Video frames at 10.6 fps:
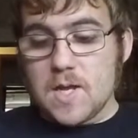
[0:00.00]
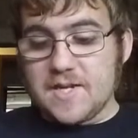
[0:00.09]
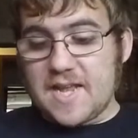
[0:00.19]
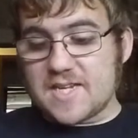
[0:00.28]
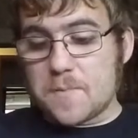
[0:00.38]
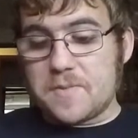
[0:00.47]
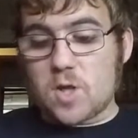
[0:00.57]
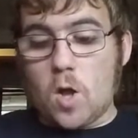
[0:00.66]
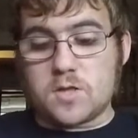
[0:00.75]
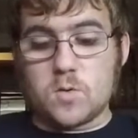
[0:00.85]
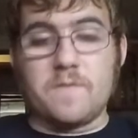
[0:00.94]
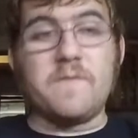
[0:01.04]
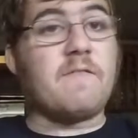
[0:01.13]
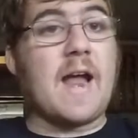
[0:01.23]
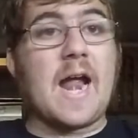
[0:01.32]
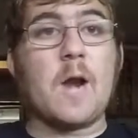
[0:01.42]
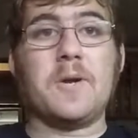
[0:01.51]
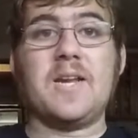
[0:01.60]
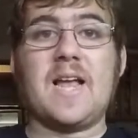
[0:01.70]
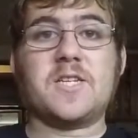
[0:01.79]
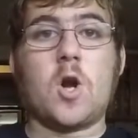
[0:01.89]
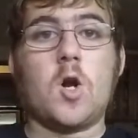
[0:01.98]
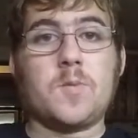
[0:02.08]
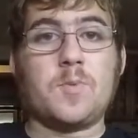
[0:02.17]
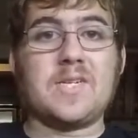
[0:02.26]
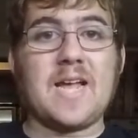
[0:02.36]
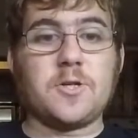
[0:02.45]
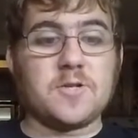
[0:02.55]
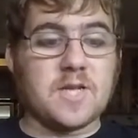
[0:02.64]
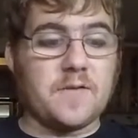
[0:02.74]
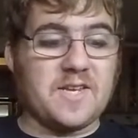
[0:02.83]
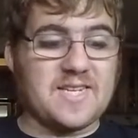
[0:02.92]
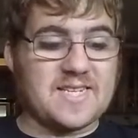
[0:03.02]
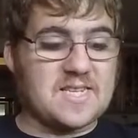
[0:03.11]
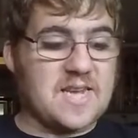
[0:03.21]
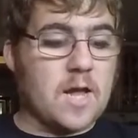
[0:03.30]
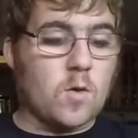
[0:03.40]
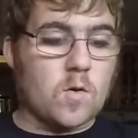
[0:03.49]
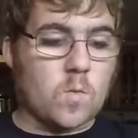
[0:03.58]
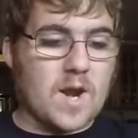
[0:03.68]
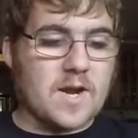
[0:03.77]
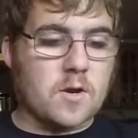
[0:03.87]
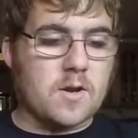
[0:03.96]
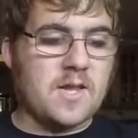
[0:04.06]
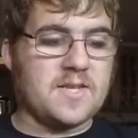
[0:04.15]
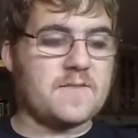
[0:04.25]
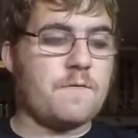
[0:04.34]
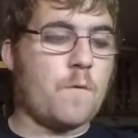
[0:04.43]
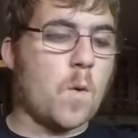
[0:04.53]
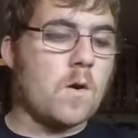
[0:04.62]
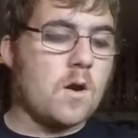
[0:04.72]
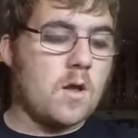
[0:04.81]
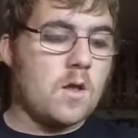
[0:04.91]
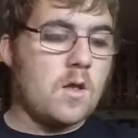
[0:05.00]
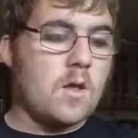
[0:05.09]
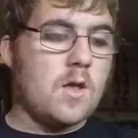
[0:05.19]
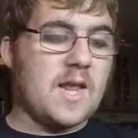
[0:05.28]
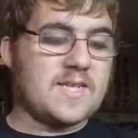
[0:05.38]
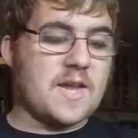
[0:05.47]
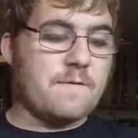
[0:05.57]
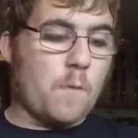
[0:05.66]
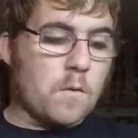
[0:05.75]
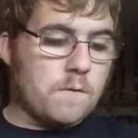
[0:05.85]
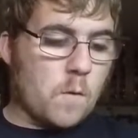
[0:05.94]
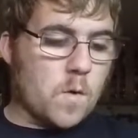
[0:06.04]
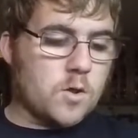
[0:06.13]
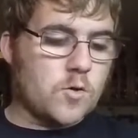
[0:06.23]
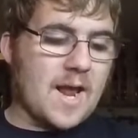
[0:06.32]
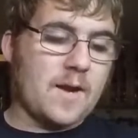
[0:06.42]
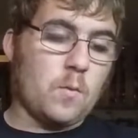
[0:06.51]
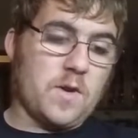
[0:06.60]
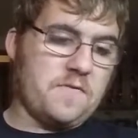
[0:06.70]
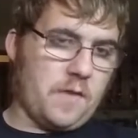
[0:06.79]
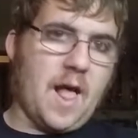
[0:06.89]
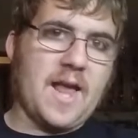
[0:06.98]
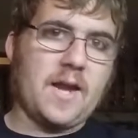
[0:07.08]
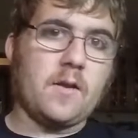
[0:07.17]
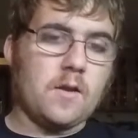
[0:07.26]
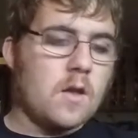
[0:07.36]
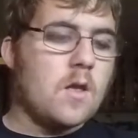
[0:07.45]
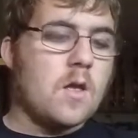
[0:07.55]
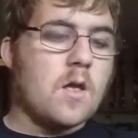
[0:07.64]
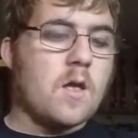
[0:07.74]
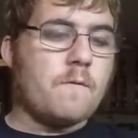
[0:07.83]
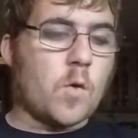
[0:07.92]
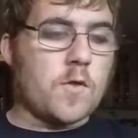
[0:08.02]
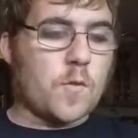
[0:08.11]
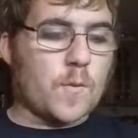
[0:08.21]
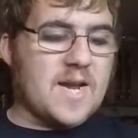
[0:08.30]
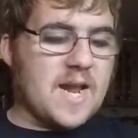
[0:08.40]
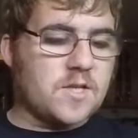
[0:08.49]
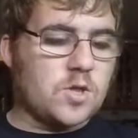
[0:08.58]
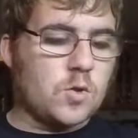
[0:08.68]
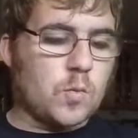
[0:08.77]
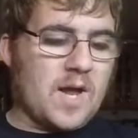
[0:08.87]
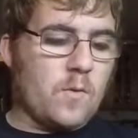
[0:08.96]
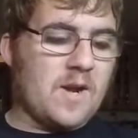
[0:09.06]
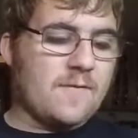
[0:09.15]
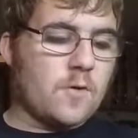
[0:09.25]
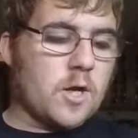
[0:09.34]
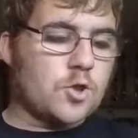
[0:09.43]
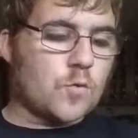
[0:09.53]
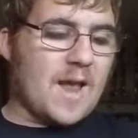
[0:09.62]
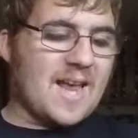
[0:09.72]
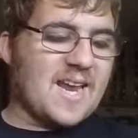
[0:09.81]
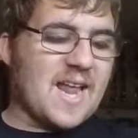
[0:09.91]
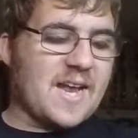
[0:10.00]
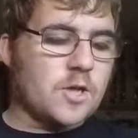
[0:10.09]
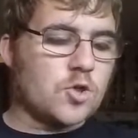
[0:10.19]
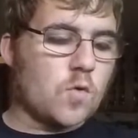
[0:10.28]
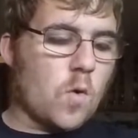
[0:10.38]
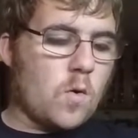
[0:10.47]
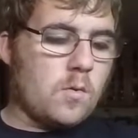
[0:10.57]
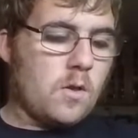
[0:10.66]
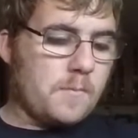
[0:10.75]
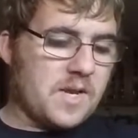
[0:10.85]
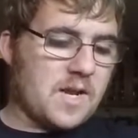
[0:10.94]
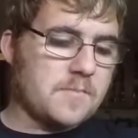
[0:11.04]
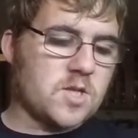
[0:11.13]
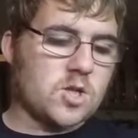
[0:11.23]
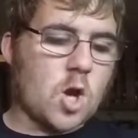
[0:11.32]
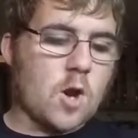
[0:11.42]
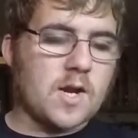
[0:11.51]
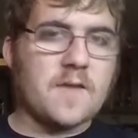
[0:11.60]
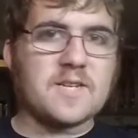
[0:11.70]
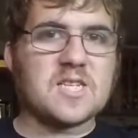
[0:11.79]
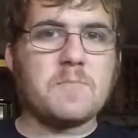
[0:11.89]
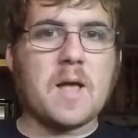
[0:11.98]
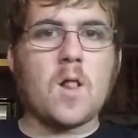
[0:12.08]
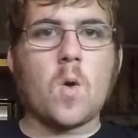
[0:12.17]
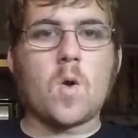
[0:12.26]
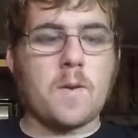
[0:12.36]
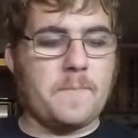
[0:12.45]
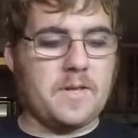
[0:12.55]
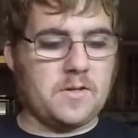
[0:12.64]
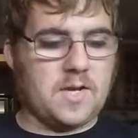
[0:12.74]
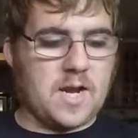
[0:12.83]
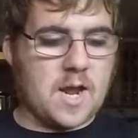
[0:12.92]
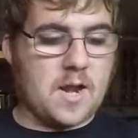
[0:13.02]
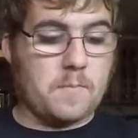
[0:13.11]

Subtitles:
Next up is also a very nice card to protect yourself. It is Scalelord Reckoner. It is a 4/4 dragon with flying for 3 and 2 white. Whenever a dragon I control becomes the target of a spell or ability an